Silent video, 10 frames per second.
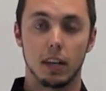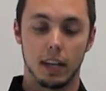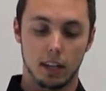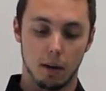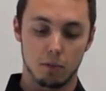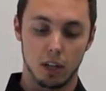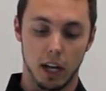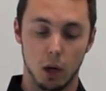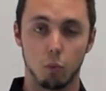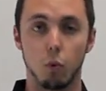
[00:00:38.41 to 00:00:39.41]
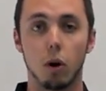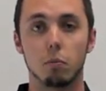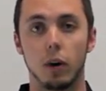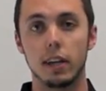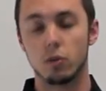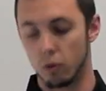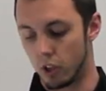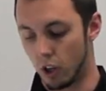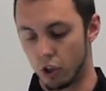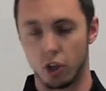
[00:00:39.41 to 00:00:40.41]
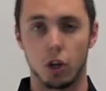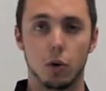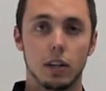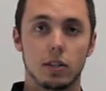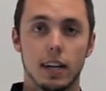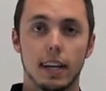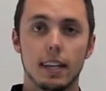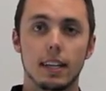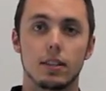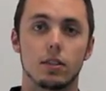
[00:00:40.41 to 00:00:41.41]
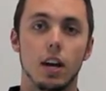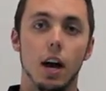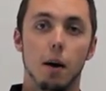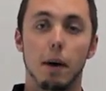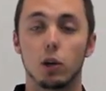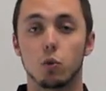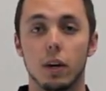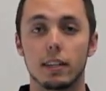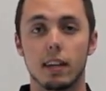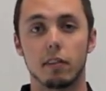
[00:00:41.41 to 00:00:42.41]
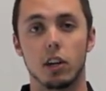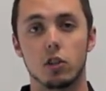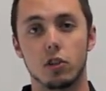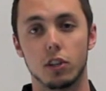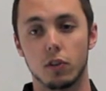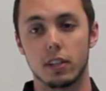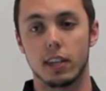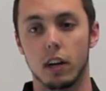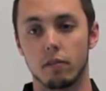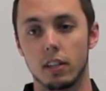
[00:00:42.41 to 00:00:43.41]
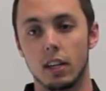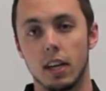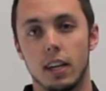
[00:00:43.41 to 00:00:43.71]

It comes in a warm white, which I'll show you in a second. It's about 2,700 degrees Kelvin.